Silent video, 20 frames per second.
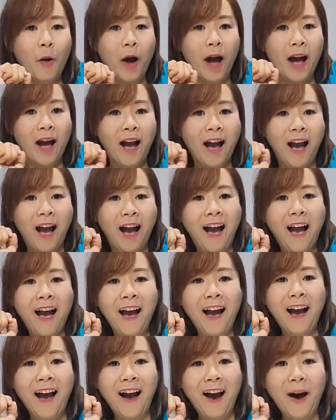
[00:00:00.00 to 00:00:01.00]
No!
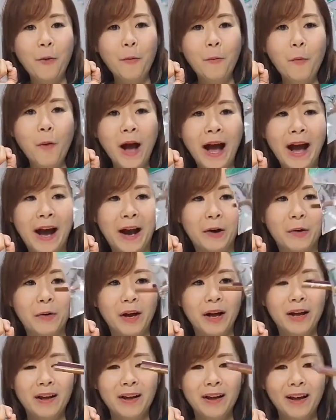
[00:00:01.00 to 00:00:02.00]

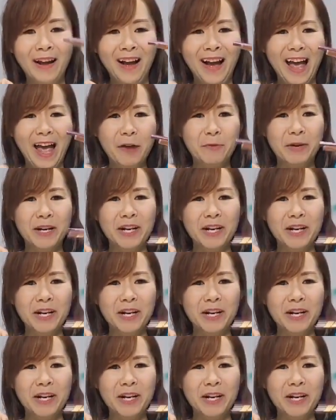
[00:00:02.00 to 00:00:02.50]
Wow!